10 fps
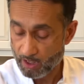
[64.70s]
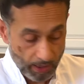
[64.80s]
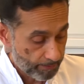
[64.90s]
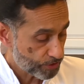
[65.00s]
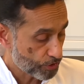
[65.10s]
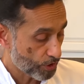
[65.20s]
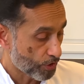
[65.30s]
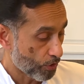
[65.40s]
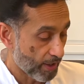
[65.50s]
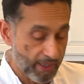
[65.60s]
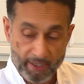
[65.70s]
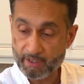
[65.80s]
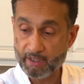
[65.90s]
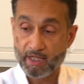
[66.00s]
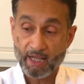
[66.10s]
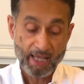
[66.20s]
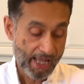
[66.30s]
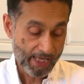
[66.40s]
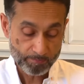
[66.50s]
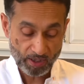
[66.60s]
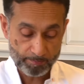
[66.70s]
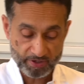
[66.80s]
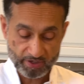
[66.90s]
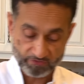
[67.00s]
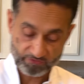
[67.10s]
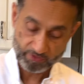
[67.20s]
I'm just gonna go ahead and add my beef.